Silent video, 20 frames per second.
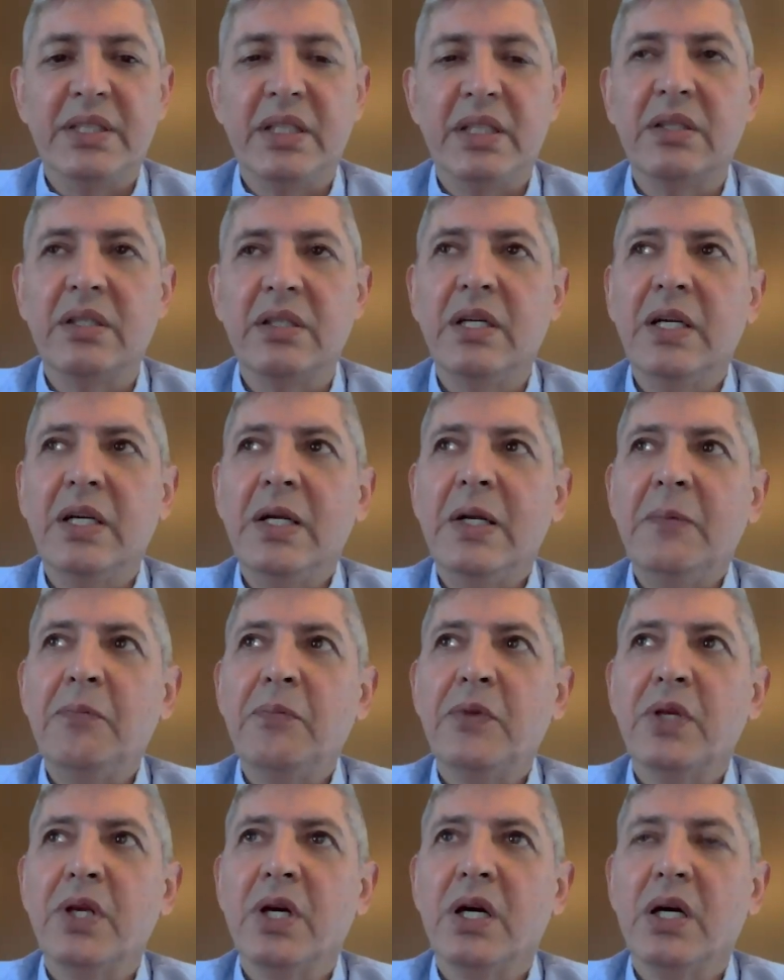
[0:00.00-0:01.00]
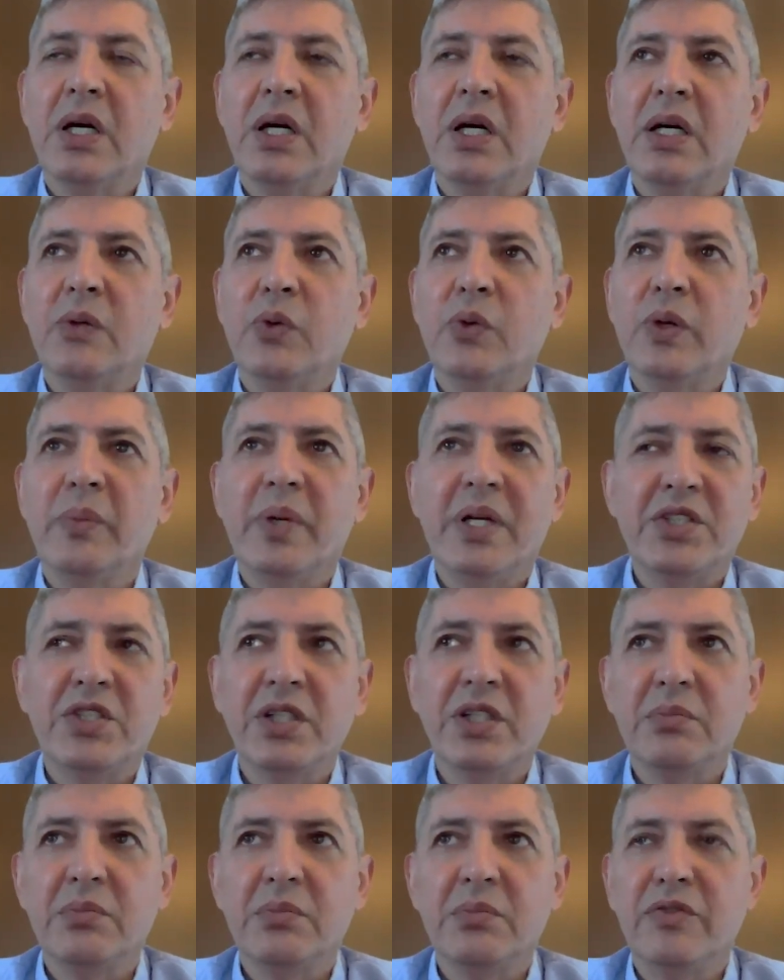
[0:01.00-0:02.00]
and we
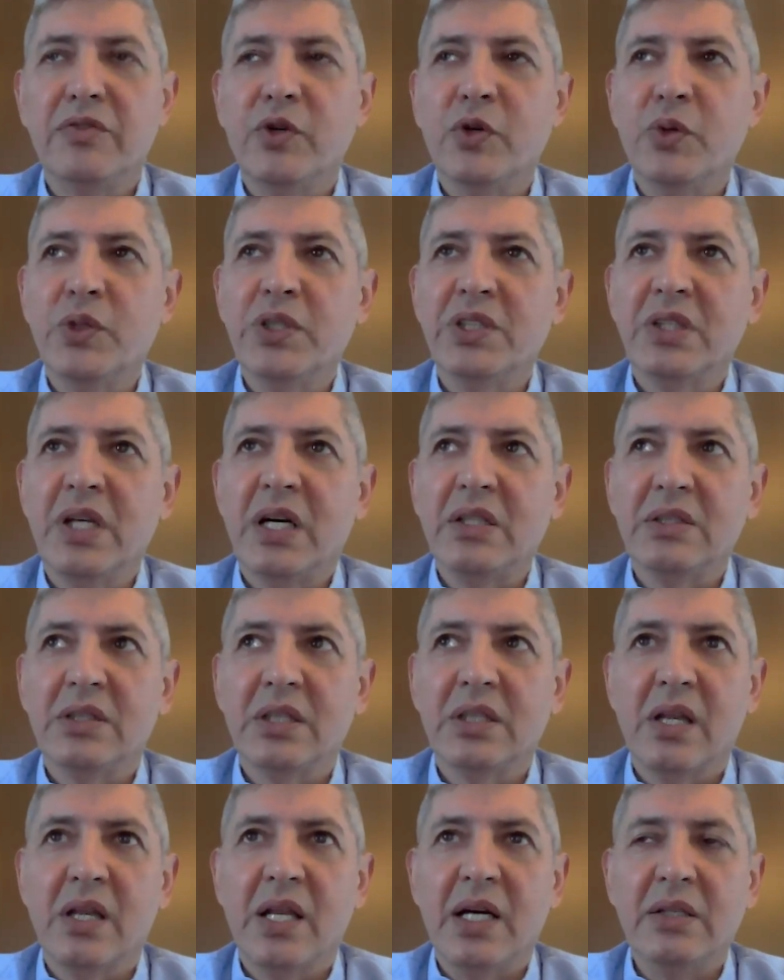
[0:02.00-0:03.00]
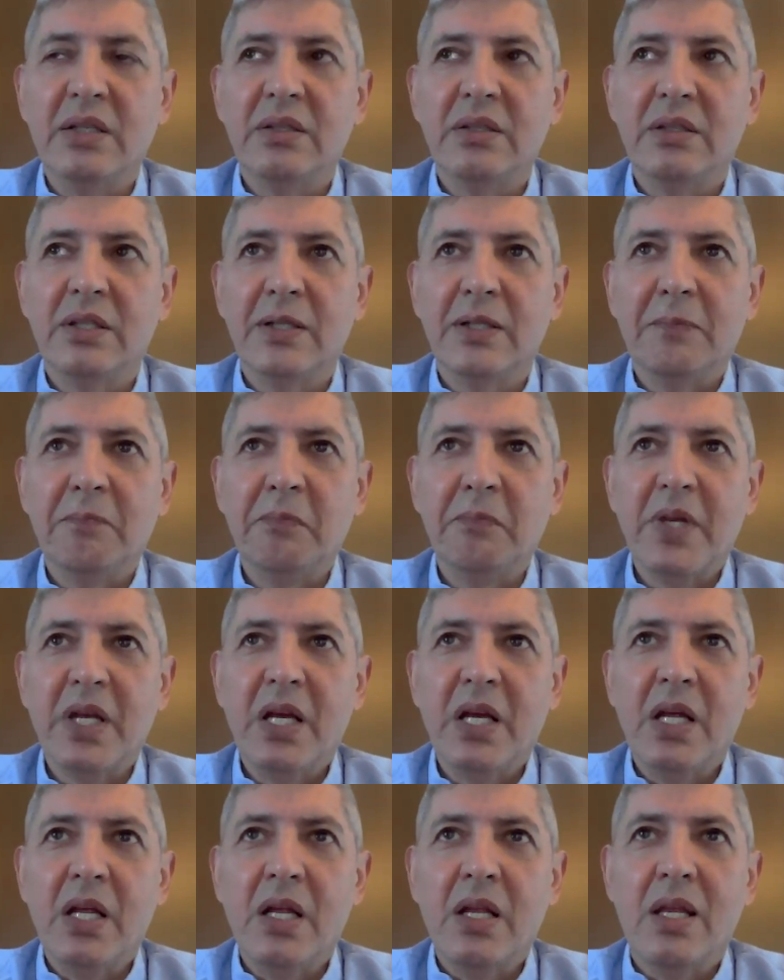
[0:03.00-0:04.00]
mentioned before we started that
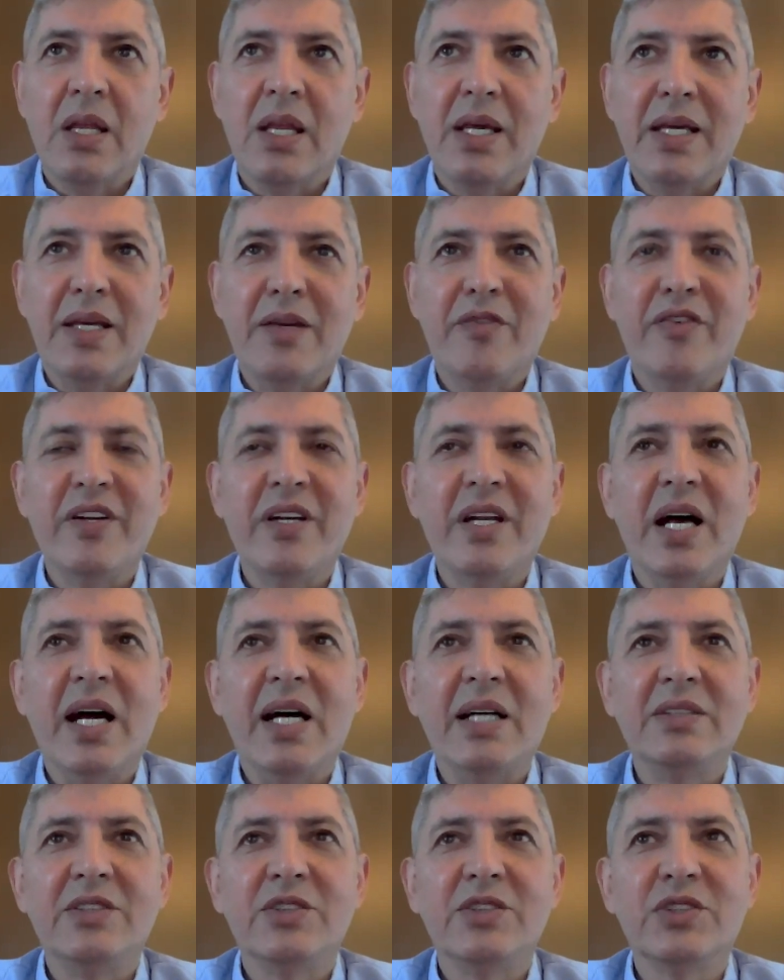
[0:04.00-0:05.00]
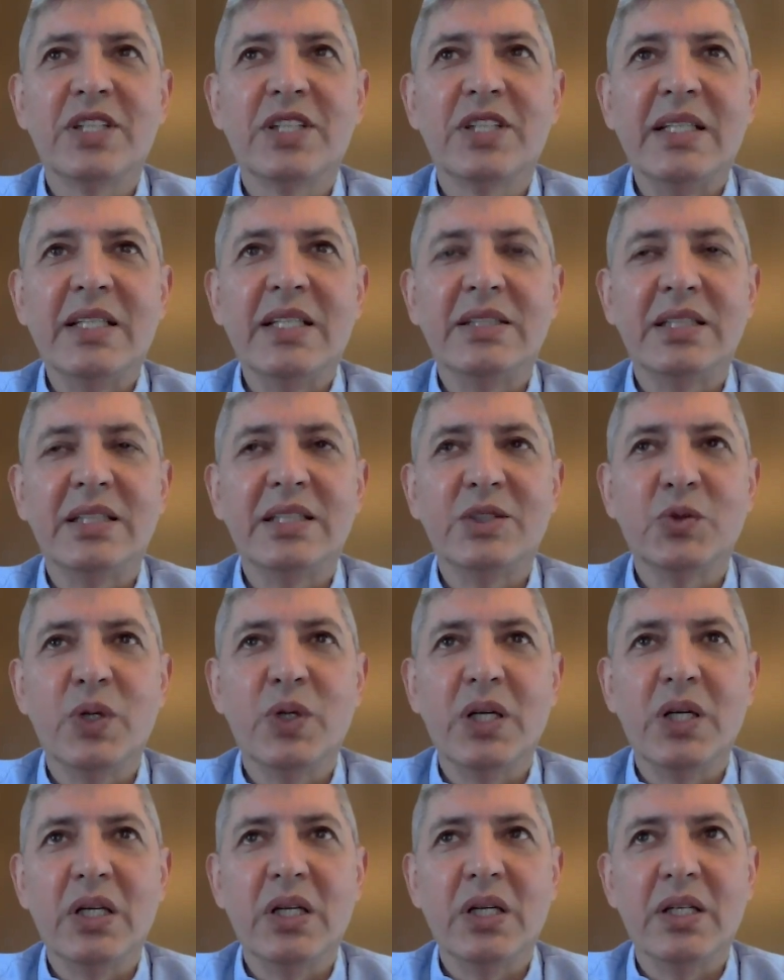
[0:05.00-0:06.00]
they even had cases
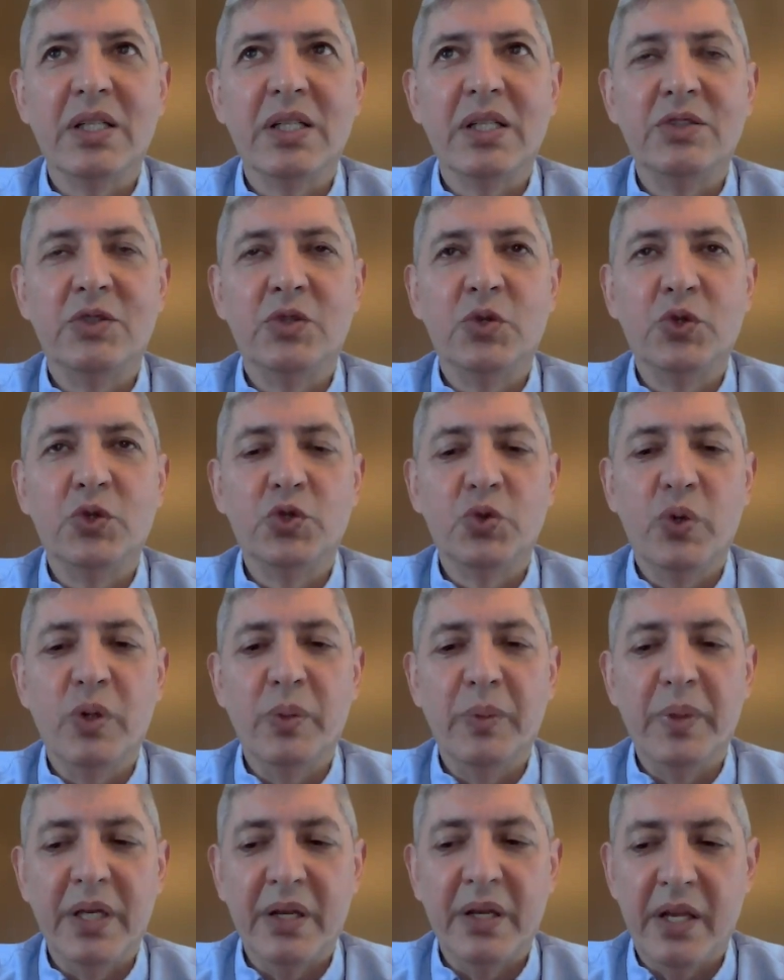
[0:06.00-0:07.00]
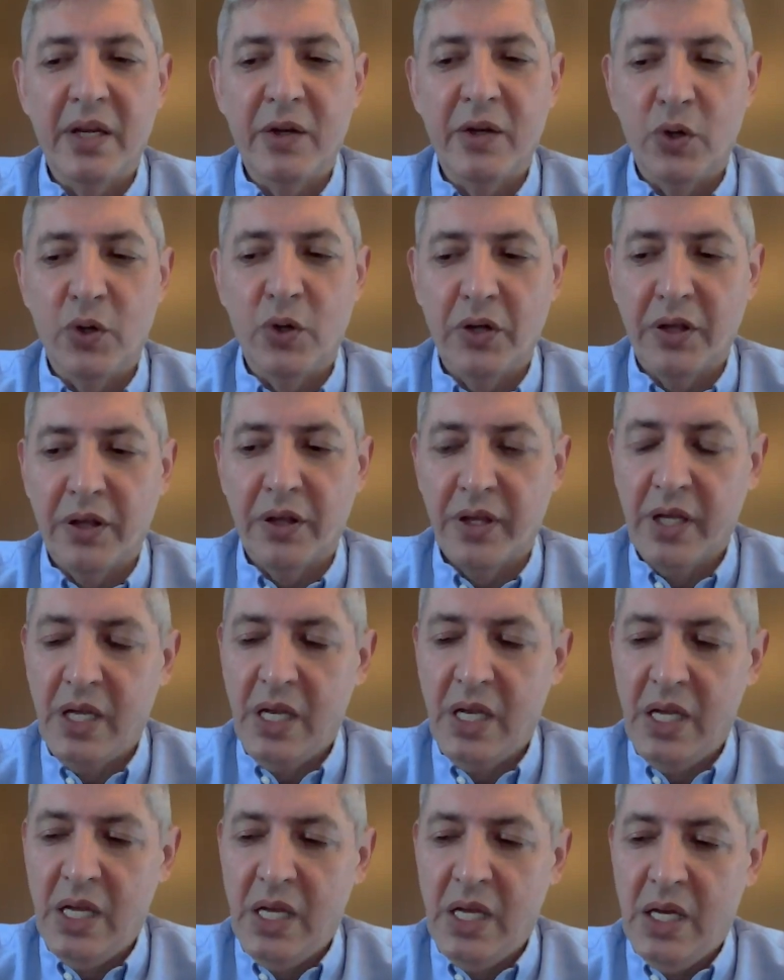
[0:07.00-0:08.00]
where Druze women in the north
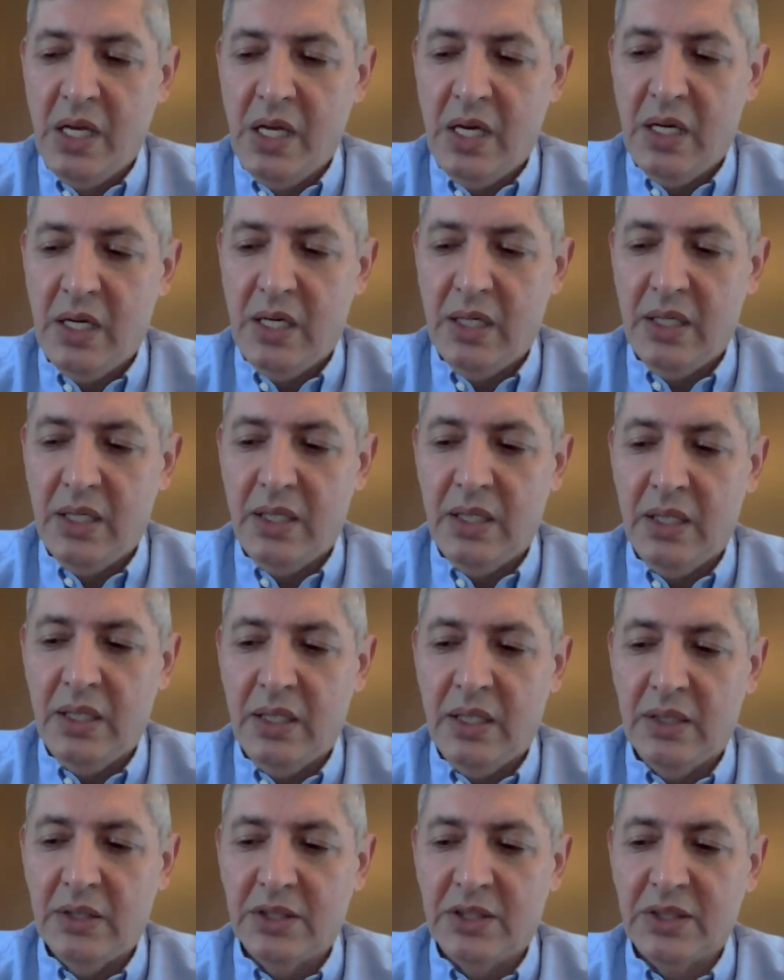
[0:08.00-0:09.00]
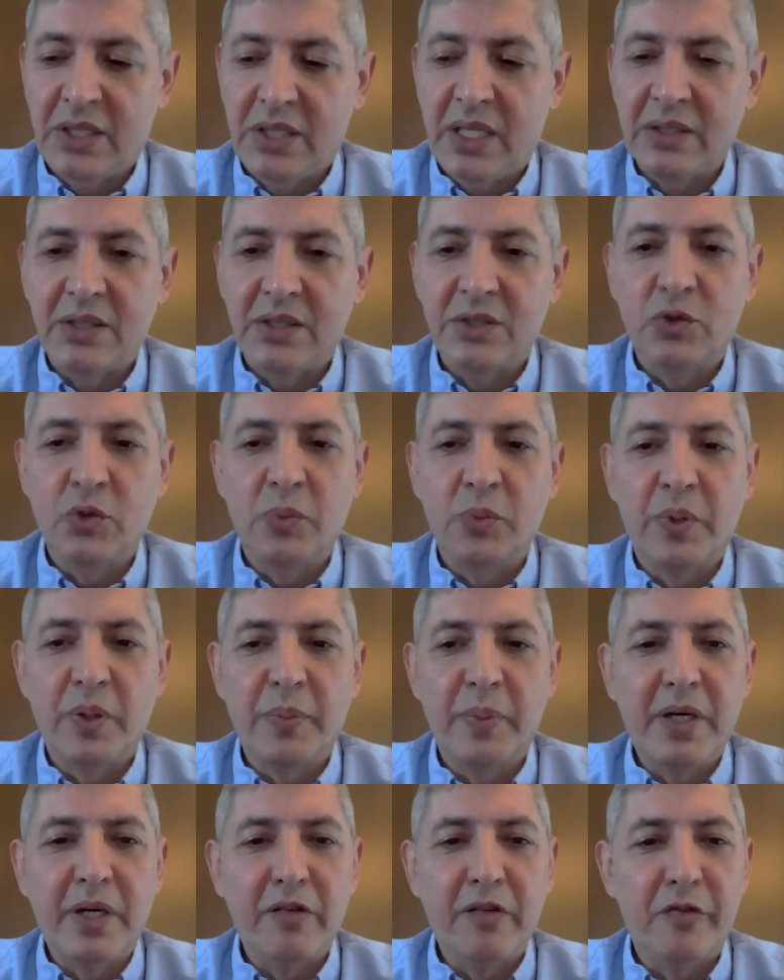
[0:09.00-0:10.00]
started to
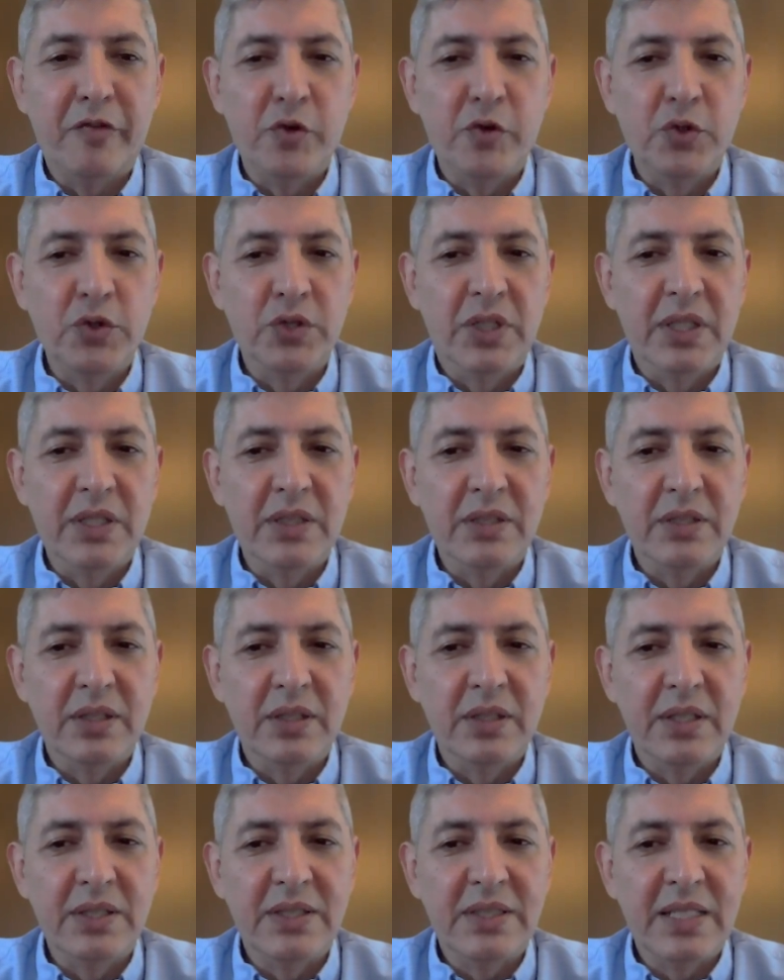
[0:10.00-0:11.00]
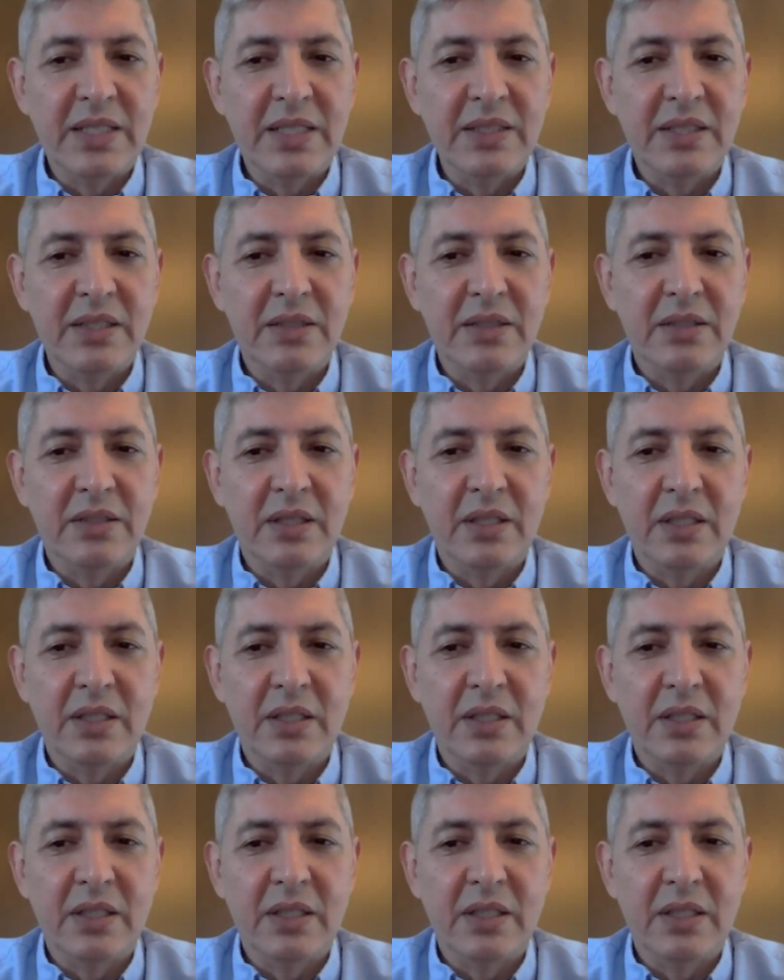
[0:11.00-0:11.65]
prepare food and send it,